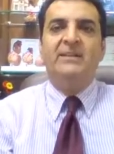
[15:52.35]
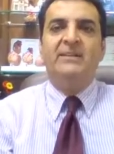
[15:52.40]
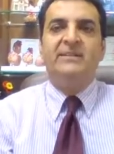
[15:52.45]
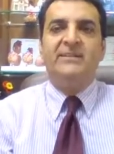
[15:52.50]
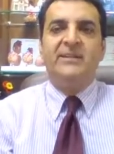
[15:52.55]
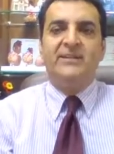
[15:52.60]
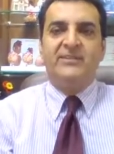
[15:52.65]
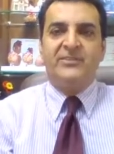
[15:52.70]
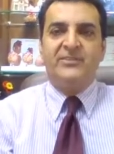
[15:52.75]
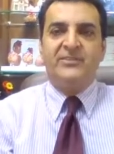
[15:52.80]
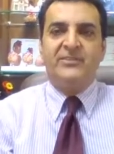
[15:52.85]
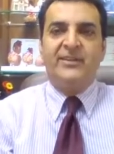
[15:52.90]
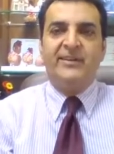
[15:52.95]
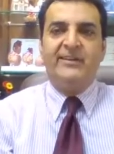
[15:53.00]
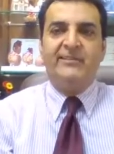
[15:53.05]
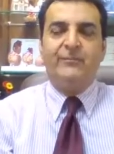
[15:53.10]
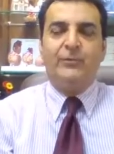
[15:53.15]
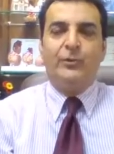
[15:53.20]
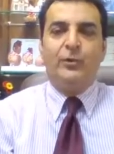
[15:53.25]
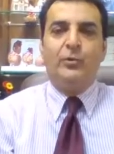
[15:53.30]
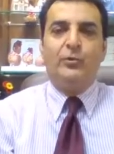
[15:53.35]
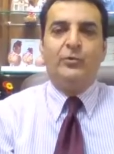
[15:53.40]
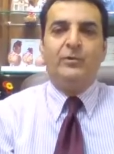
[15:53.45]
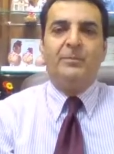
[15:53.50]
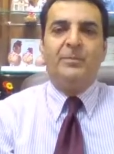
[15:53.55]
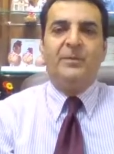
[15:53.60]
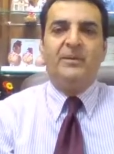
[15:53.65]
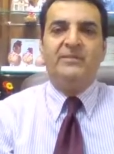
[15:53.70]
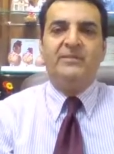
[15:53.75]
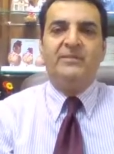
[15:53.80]
Second trial followed
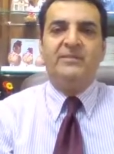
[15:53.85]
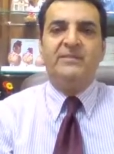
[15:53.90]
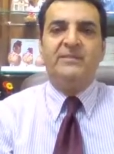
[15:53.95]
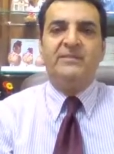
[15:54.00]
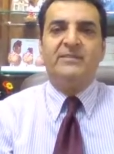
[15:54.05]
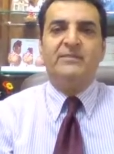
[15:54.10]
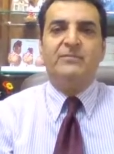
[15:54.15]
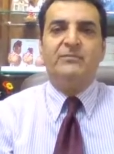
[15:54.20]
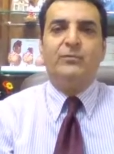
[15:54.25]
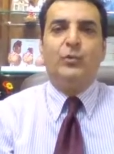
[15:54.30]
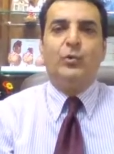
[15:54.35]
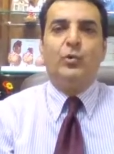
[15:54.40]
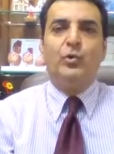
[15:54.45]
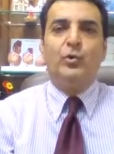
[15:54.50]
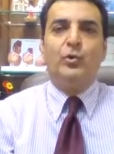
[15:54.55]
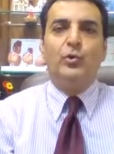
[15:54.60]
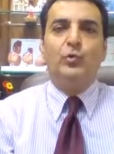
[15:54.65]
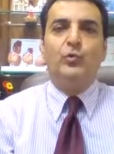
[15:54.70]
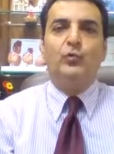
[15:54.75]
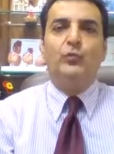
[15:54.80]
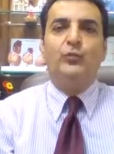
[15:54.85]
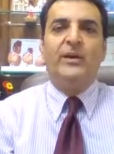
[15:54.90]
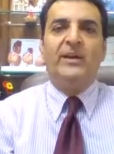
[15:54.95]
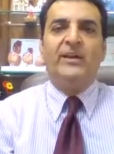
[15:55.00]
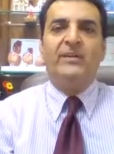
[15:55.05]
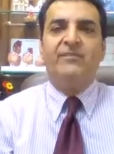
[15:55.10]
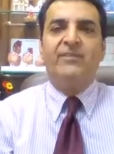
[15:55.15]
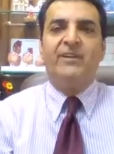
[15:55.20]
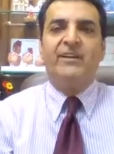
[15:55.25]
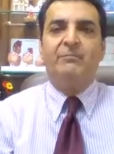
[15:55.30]
the patients,
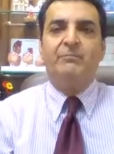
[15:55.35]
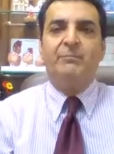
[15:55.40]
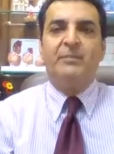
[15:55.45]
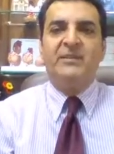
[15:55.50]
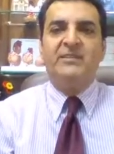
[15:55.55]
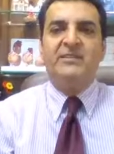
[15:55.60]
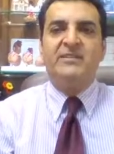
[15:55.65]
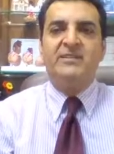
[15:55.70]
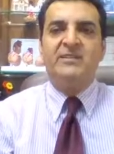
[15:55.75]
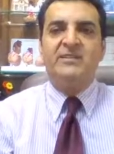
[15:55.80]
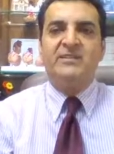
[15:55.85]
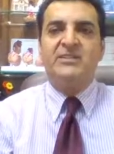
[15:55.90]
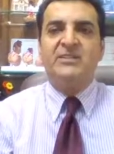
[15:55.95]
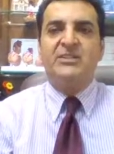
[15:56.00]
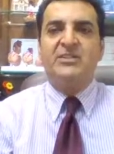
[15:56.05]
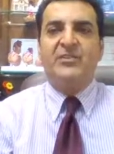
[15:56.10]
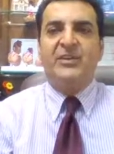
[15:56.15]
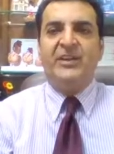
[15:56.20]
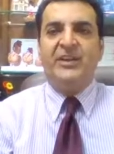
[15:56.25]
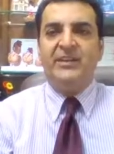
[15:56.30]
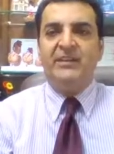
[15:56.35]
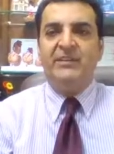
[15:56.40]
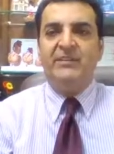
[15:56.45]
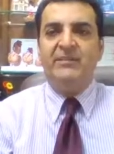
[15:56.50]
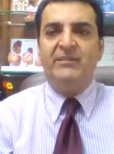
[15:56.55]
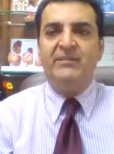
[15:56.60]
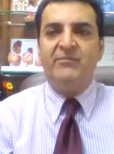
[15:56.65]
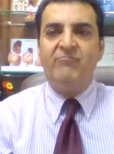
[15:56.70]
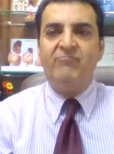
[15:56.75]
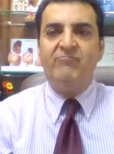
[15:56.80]
4,255 patients screened,
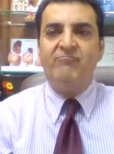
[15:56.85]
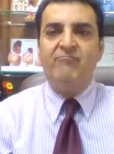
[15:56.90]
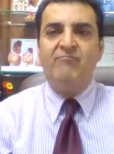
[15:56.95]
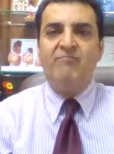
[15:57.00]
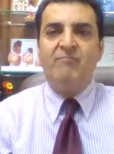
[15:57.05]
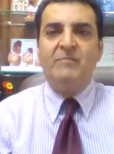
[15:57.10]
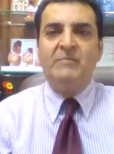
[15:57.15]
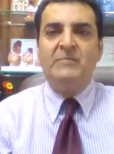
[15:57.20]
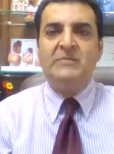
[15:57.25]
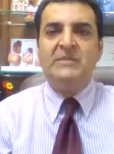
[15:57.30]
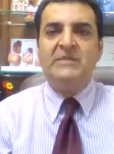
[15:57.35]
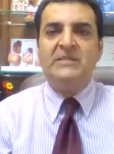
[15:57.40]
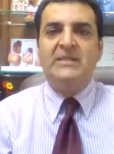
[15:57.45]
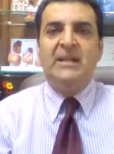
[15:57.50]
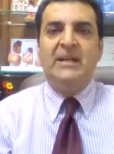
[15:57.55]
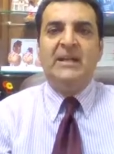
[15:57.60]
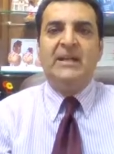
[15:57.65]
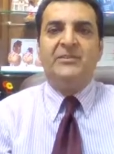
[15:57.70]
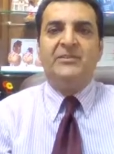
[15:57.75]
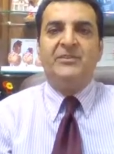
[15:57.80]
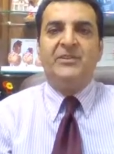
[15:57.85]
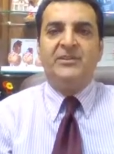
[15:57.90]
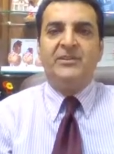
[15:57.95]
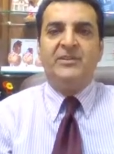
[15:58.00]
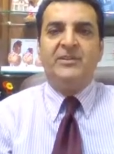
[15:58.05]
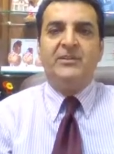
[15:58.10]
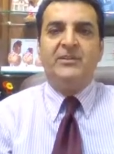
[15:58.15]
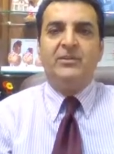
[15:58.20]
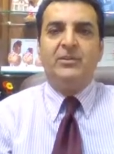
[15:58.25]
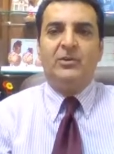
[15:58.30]

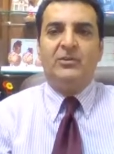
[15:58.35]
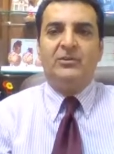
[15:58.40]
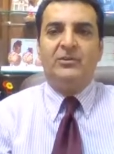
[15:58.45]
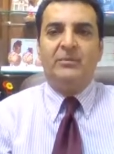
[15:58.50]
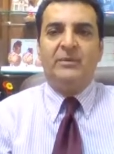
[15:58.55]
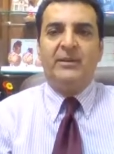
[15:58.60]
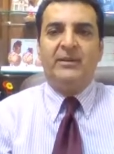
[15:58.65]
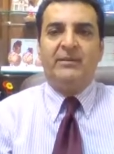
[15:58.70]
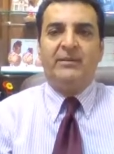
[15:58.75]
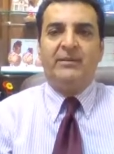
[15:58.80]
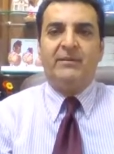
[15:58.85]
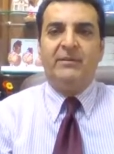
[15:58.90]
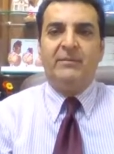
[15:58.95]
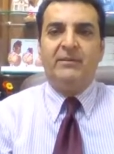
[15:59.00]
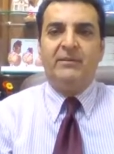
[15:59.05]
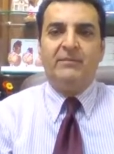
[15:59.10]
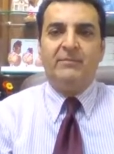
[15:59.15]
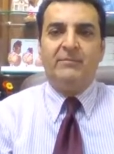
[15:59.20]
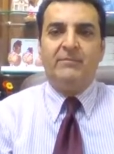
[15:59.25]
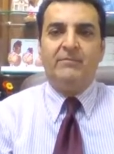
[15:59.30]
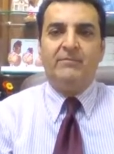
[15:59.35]
treated in North America.